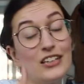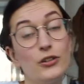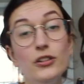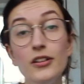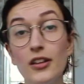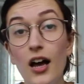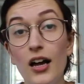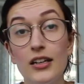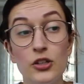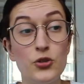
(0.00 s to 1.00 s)
There are a
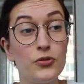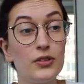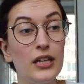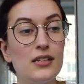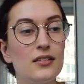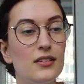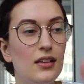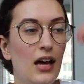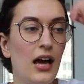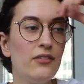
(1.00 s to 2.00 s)
lot, and
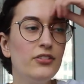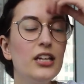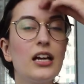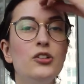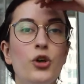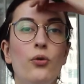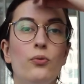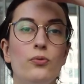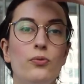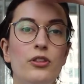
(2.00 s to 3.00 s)
I feel like I don't
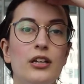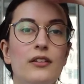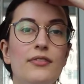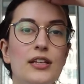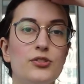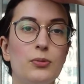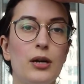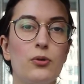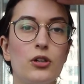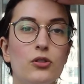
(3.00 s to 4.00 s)
think of this when
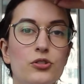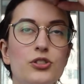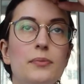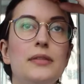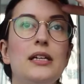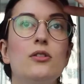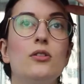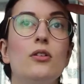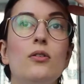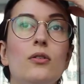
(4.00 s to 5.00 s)
I want to learn something
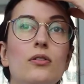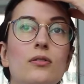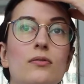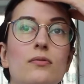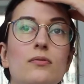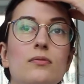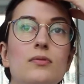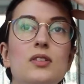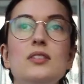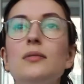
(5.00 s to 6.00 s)
or
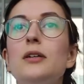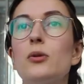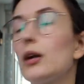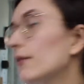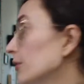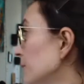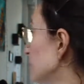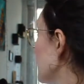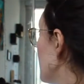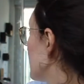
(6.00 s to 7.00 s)
see something or whatever,
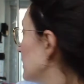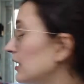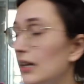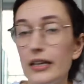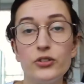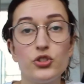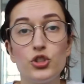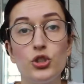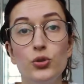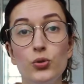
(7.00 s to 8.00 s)
is
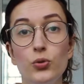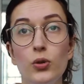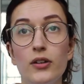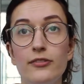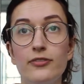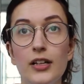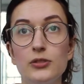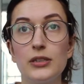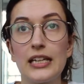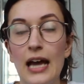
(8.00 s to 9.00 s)
to
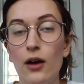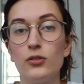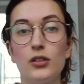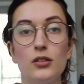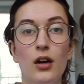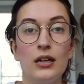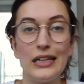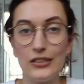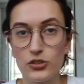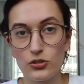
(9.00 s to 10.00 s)
follow an account on
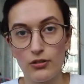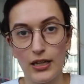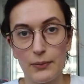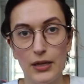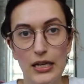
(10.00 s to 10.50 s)
Instagram.